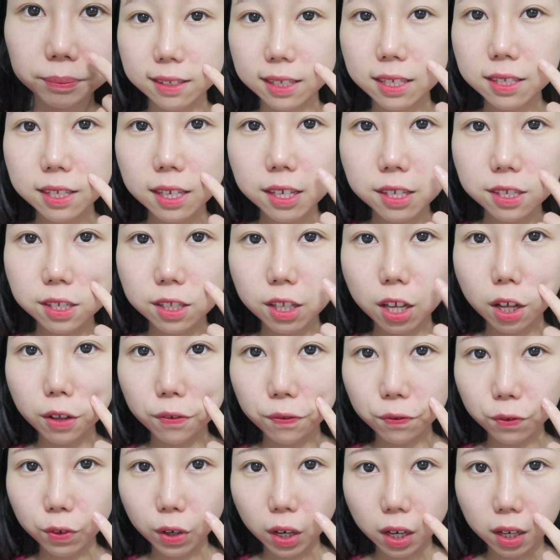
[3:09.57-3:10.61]
this is
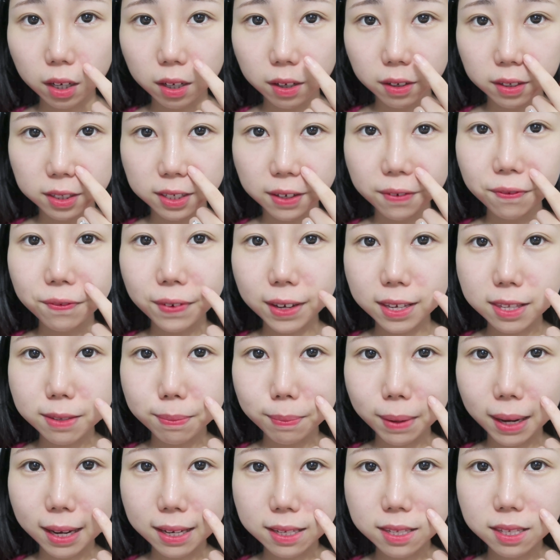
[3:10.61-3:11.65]
not from the
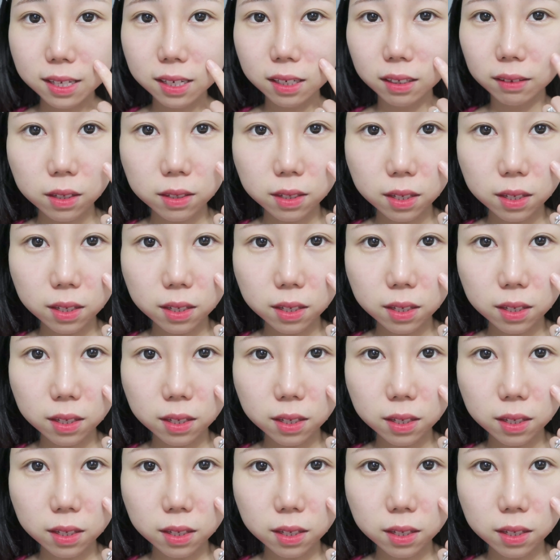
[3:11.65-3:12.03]
face mask.